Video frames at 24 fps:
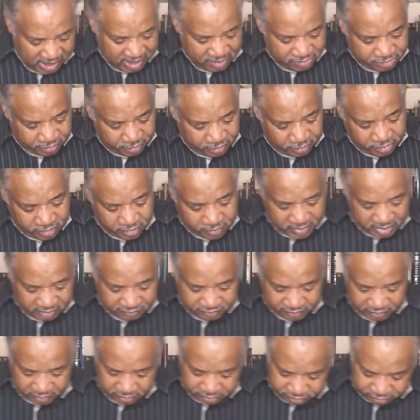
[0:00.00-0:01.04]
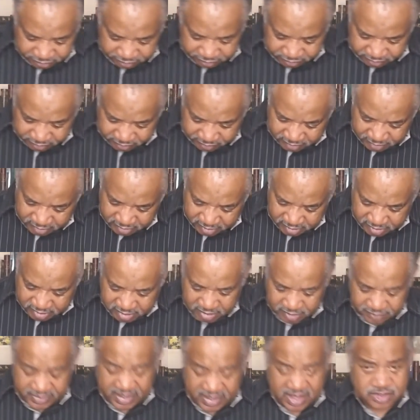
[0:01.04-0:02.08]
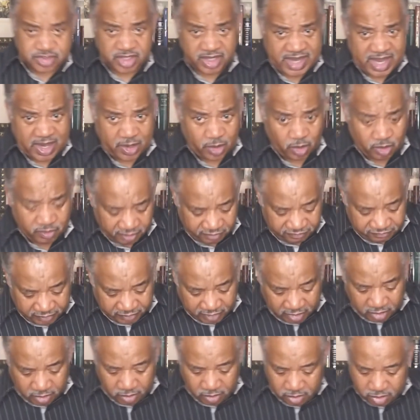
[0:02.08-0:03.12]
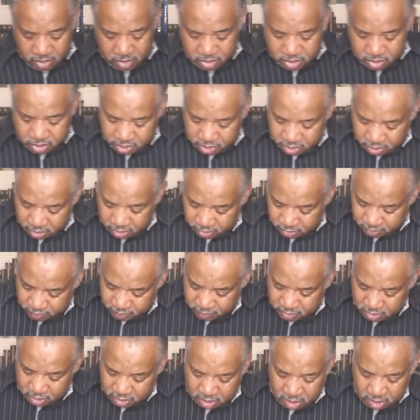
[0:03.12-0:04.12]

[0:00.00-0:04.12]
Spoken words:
And through the rivers, they shall not overflow you.